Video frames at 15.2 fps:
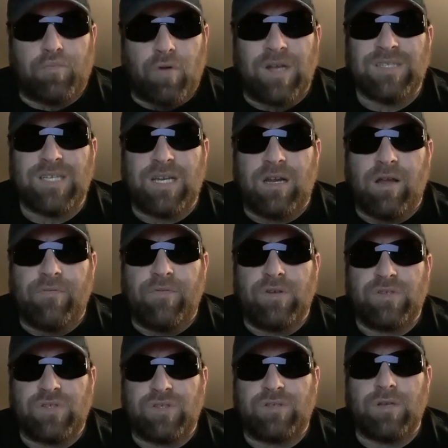president of
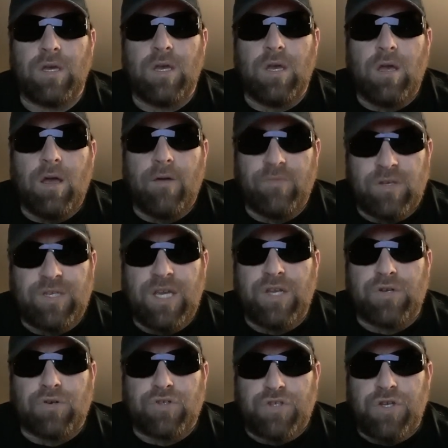the
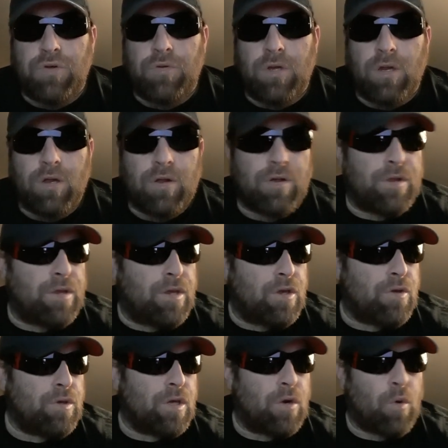teachers'
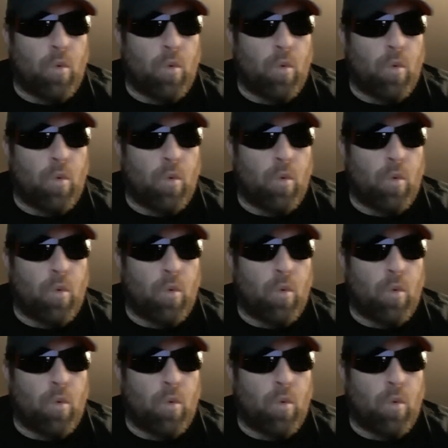union,